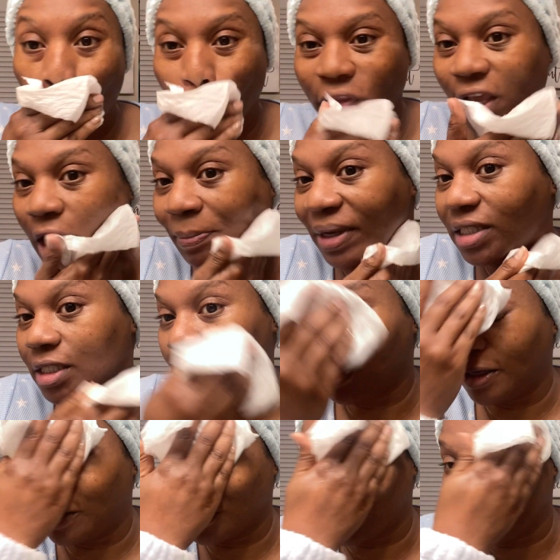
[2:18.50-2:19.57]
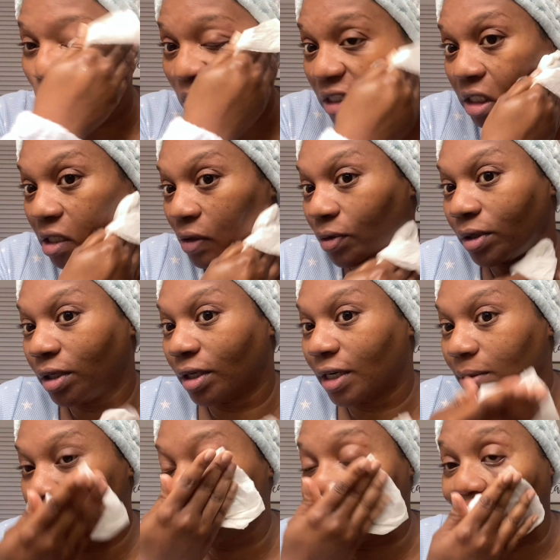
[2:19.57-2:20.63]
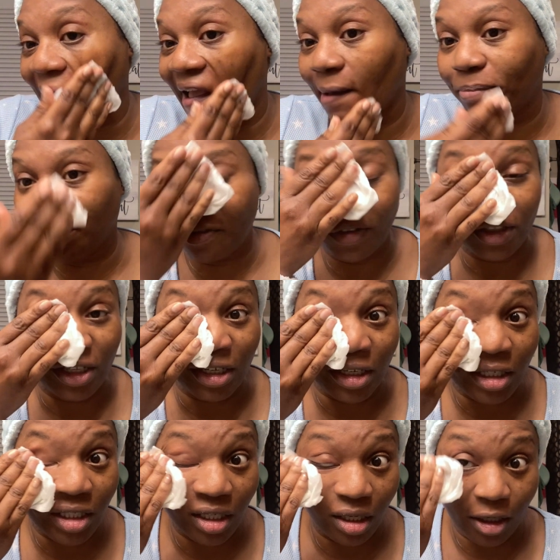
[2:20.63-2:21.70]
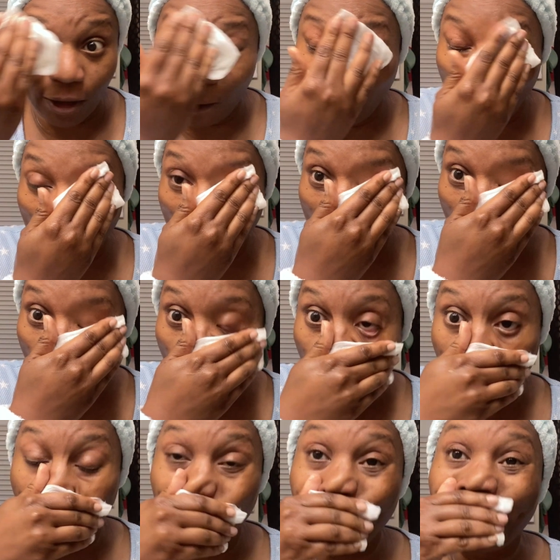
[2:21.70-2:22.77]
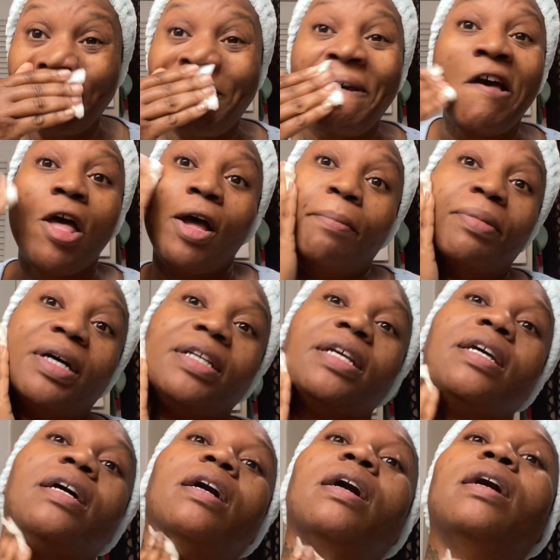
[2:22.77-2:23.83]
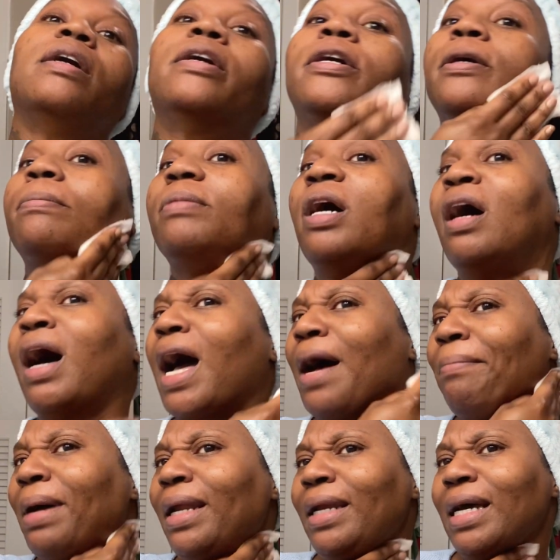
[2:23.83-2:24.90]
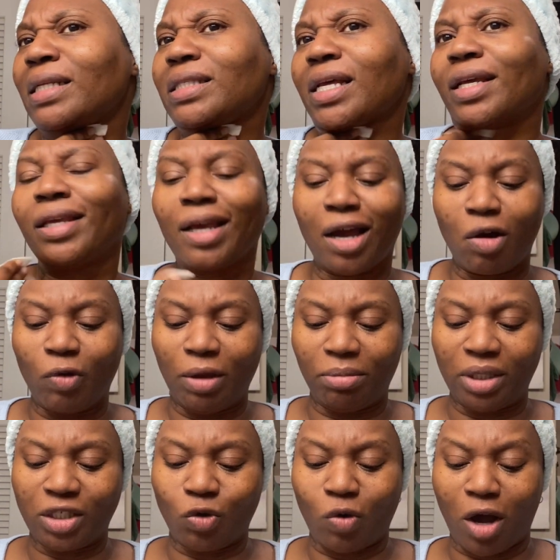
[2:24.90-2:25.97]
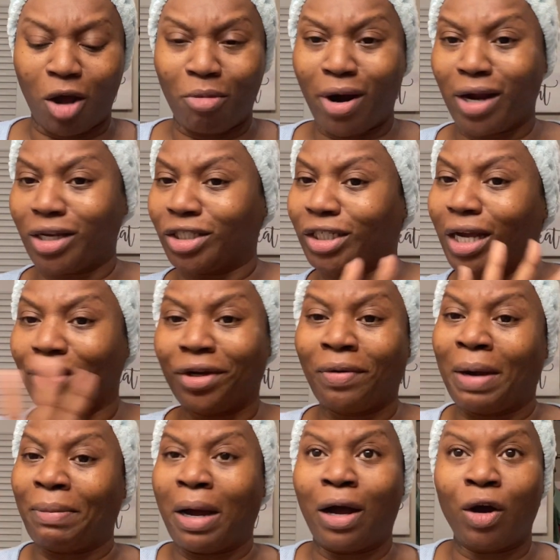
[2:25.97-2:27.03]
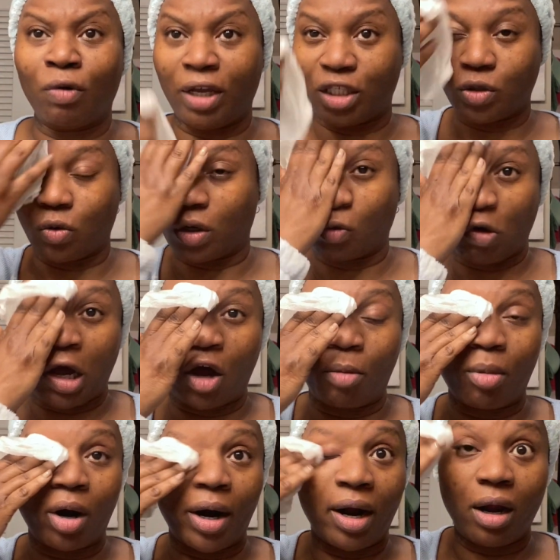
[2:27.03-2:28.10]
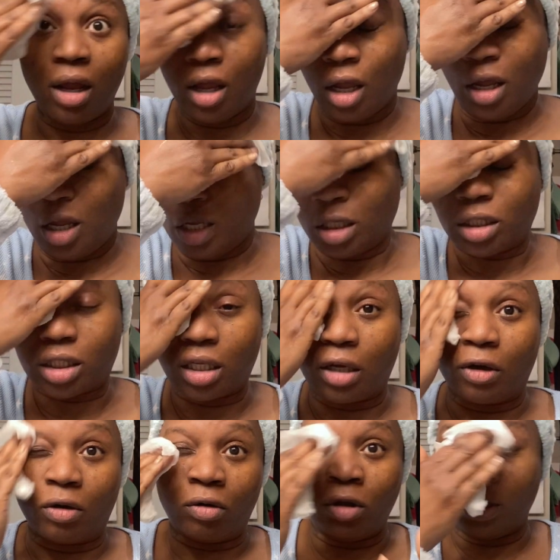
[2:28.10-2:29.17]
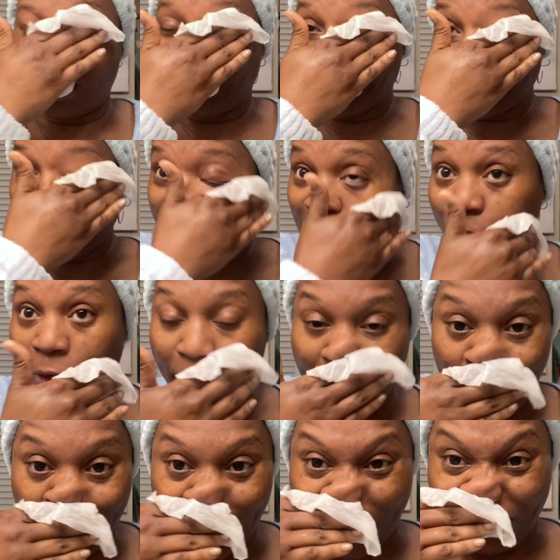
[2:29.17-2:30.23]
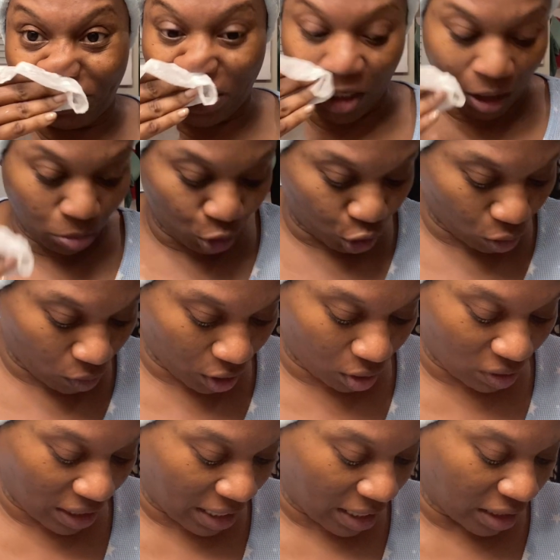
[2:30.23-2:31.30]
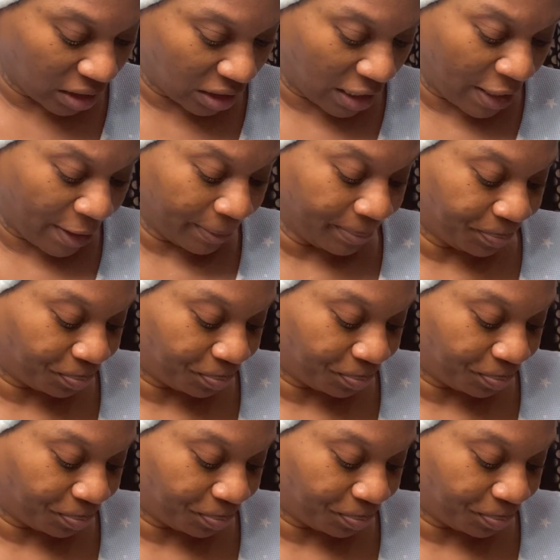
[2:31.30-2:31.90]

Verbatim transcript: Y'all, my skin is doing so good. I'm so happy for this, honey. But yeah, um, I might not take y'all with me to Walmart because y'all know I'm always going to Walmart. So that's kind of repetitive to keep showing you guys that.